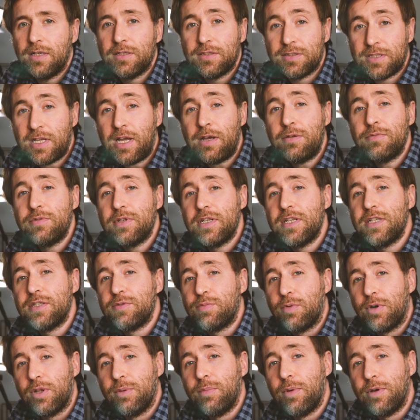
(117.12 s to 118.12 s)
Sound is
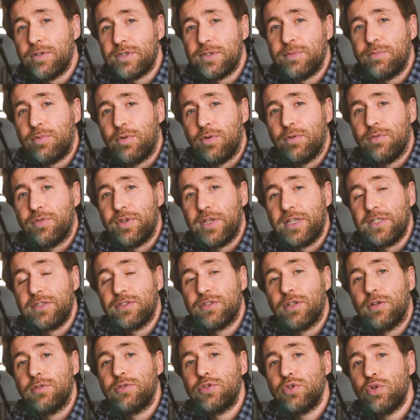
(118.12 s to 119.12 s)
one of the most important things,
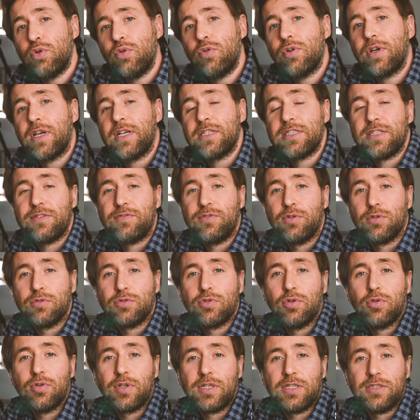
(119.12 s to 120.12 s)
so talk as if you're
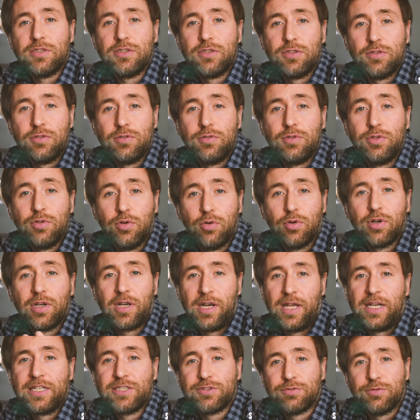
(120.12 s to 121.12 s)
talking to your
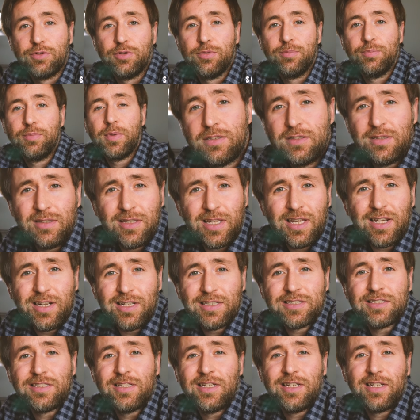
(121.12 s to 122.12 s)
classroom. They're
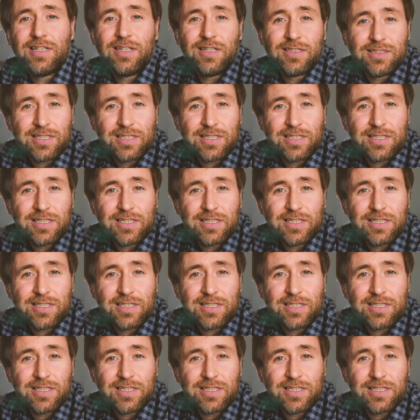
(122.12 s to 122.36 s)
listening